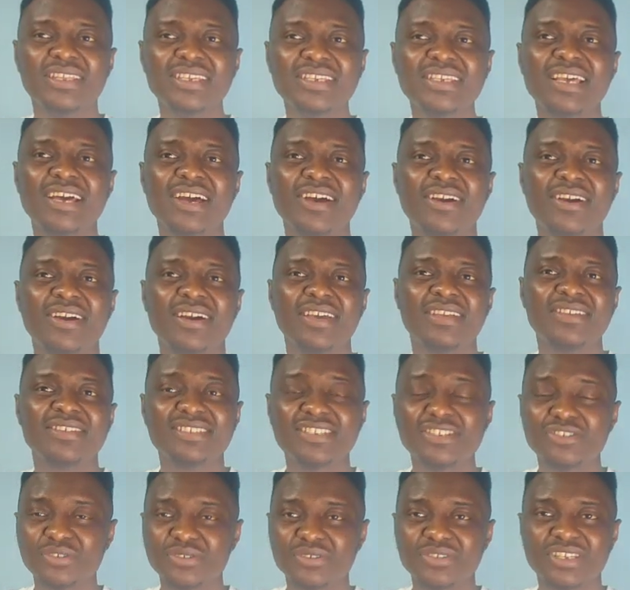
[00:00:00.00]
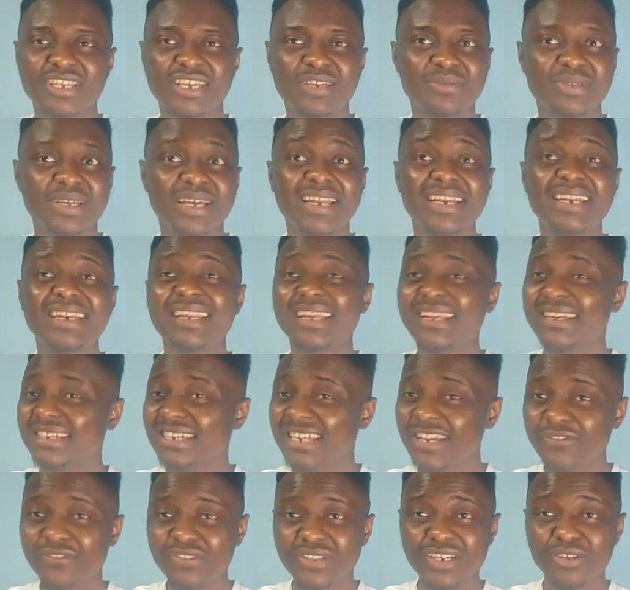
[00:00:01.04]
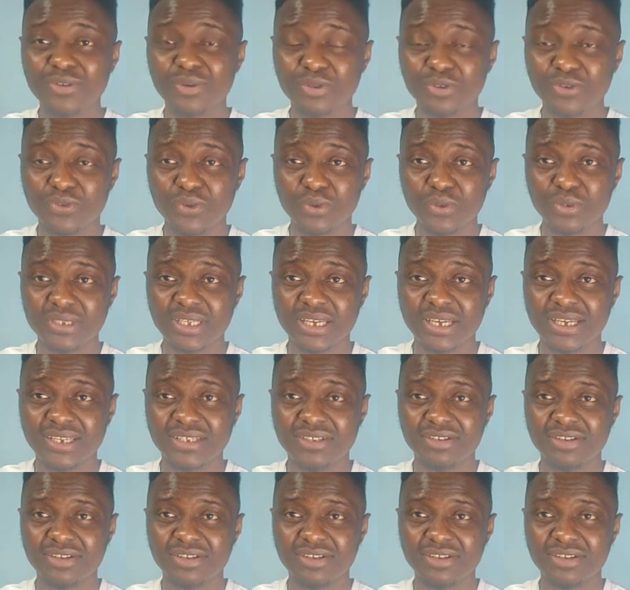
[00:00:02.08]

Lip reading: these are serious games, and they're definitely going to falter.